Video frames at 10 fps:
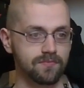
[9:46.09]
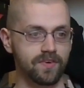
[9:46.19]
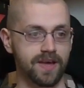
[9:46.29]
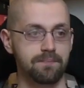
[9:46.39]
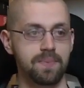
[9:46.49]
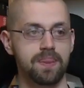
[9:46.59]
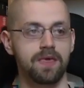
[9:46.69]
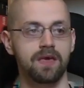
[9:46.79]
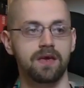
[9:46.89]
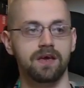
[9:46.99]
Okay.
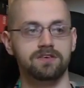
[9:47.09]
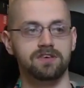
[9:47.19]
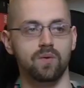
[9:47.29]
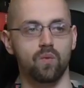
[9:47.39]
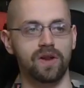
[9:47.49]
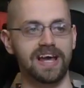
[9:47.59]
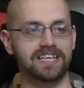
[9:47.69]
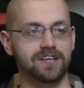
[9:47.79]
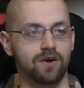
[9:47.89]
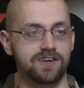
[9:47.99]
So what
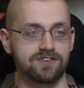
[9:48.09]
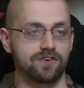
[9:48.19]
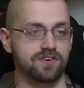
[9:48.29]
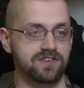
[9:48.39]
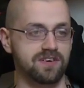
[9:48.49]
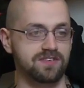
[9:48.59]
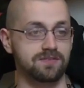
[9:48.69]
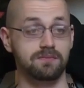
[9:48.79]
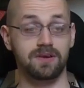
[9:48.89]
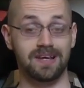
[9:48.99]
actually causes hoarseness?